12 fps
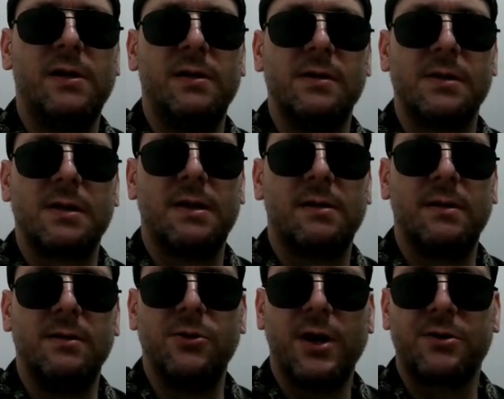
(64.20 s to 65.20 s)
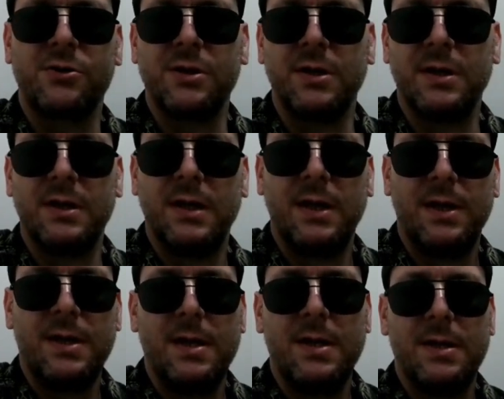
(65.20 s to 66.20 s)
it is injection.
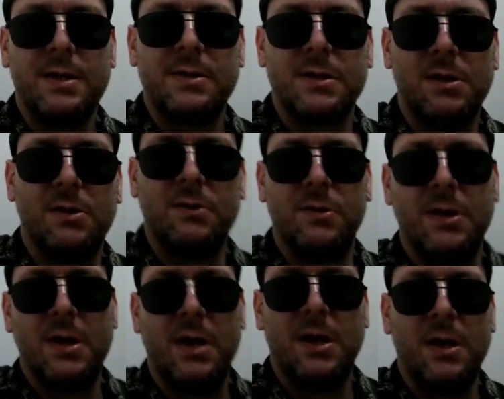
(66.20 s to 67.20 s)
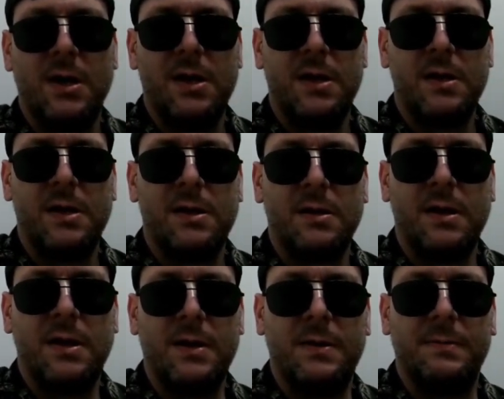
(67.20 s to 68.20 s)
So,
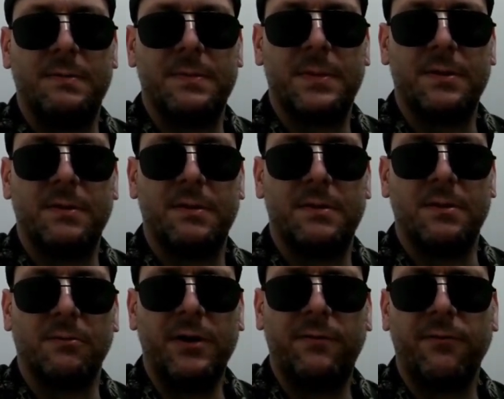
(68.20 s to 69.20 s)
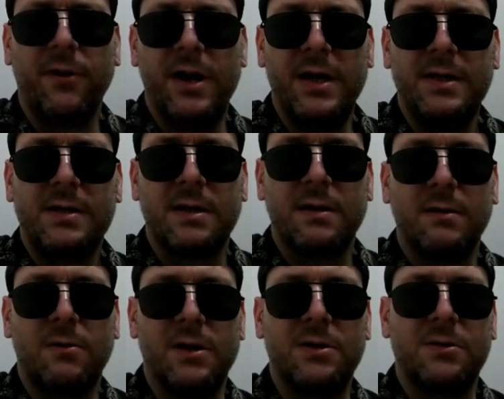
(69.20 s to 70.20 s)
to rephrase, the
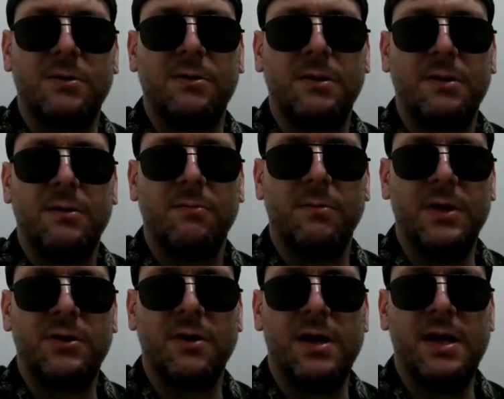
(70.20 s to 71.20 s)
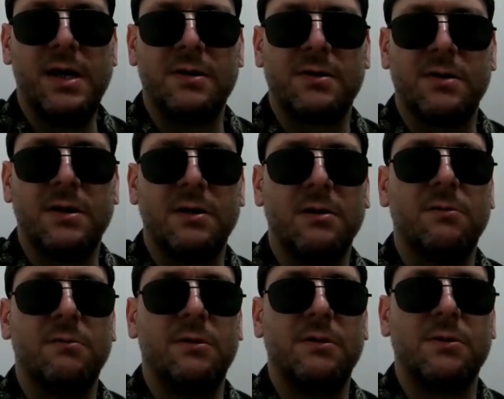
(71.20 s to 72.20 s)
question we'll be trying to answer here
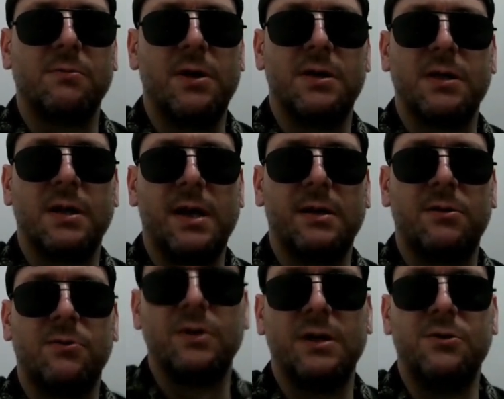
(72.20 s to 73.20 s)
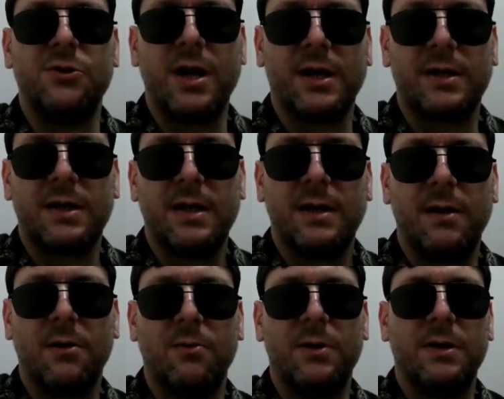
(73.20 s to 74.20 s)
is, what is it like to inject
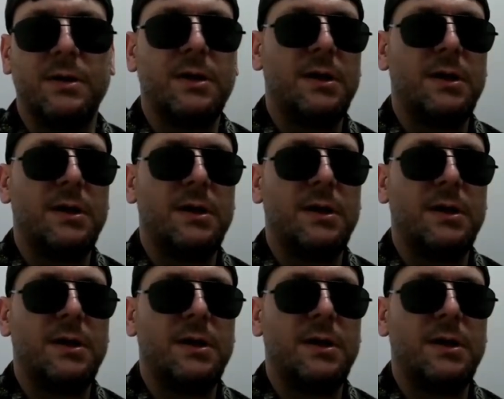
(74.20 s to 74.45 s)
heroin?